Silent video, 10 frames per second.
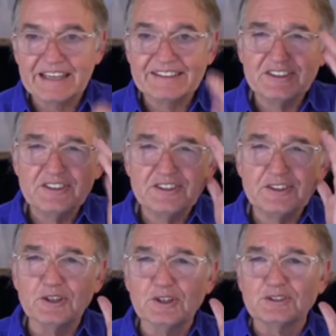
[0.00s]
It's
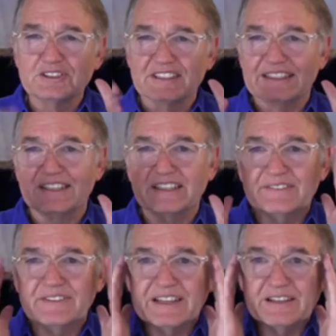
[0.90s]
hugely
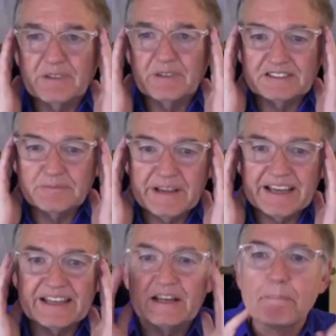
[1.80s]
significant because
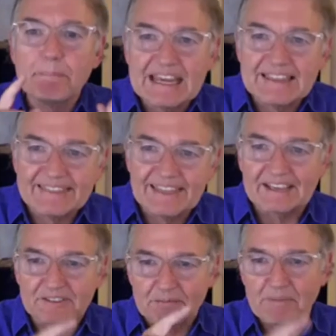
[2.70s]
men, big
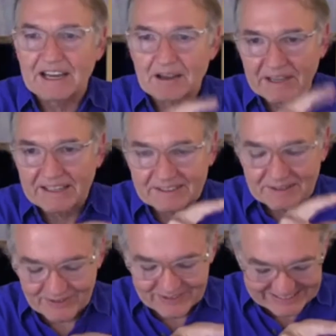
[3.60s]
things make a big
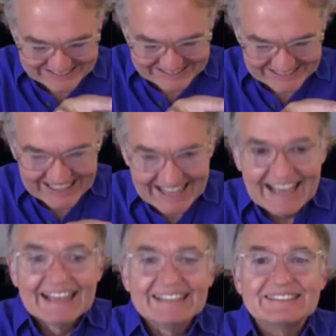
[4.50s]
difference.
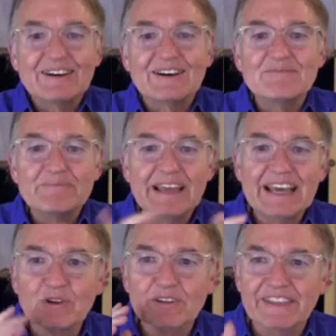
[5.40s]
So a
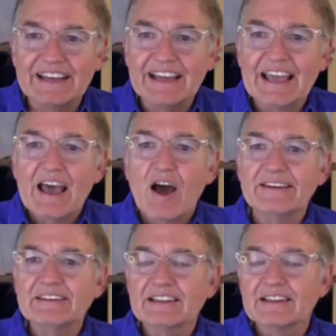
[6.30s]
man will think, all
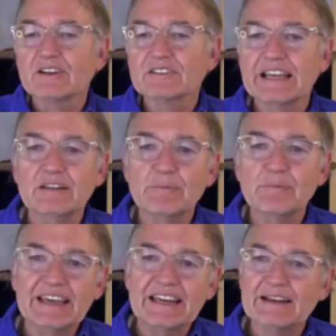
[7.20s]
right, in the
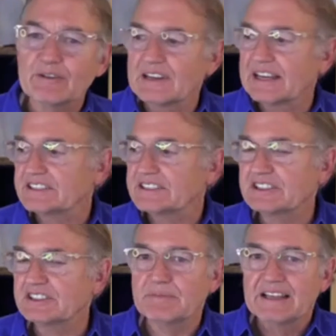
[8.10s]
beginning of a
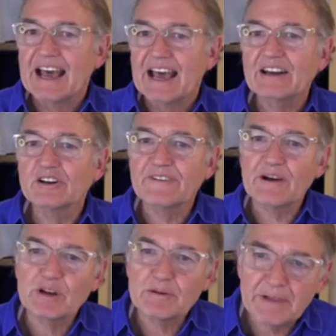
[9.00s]
relationship, I don't know if I
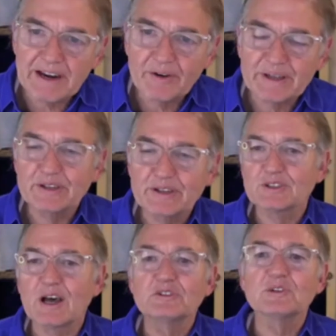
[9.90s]
want to marry you,
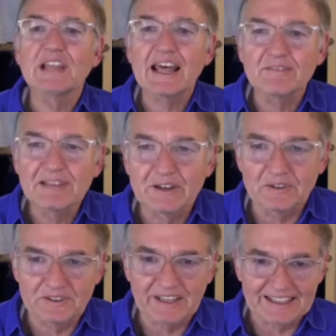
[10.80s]
so I'll do a lot of little
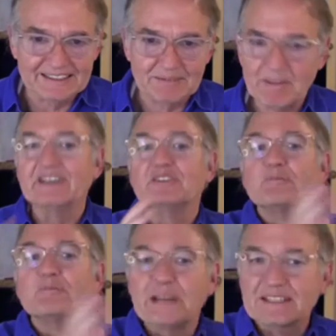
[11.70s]
things. I'm not going to do
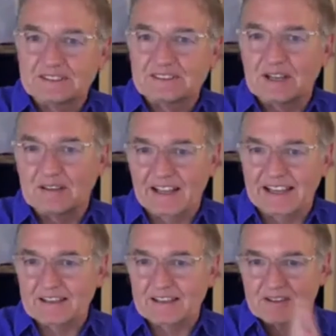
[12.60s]
the big stuff
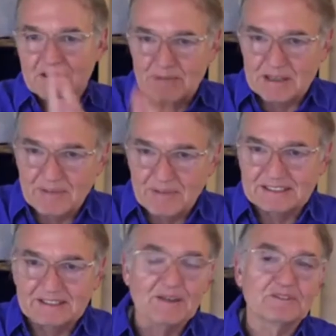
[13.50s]
like commit
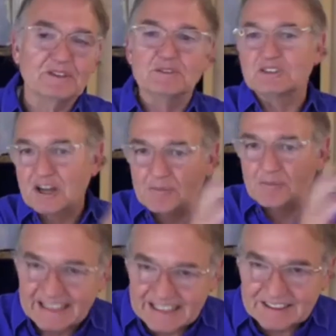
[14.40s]
myself to you, share
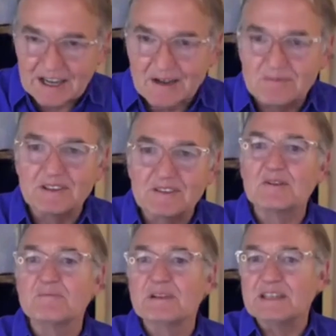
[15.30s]
my income with
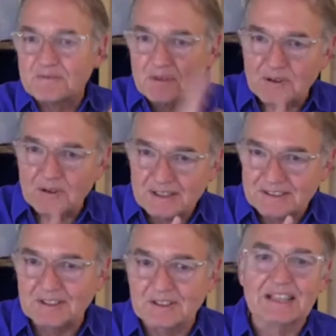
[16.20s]
you, be devoted
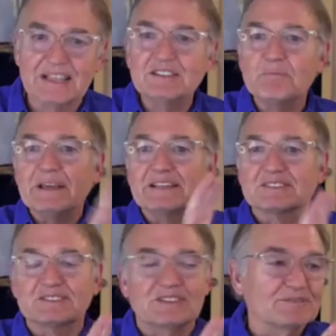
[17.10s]
to you. That's the big
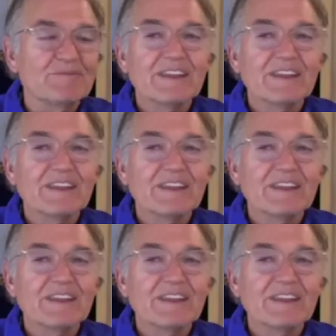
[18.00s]
stuff.